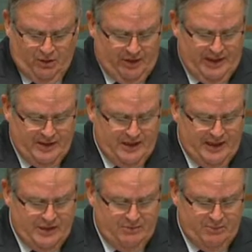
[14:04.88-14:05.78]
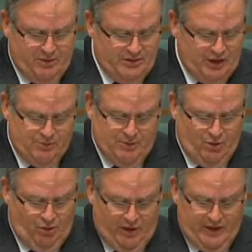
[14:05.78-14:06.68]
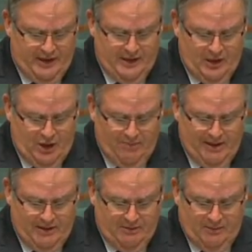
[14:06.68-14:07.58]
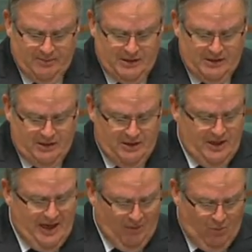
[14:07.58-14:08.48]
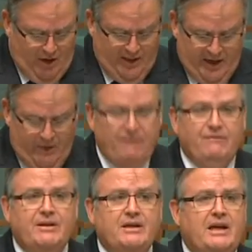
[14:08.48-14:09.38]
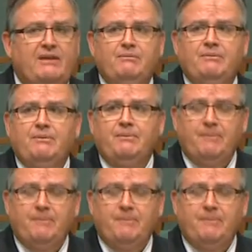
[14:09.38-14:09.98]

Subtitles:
not an education bill tells me all I need to know about the opposition and why they are unfit to govern.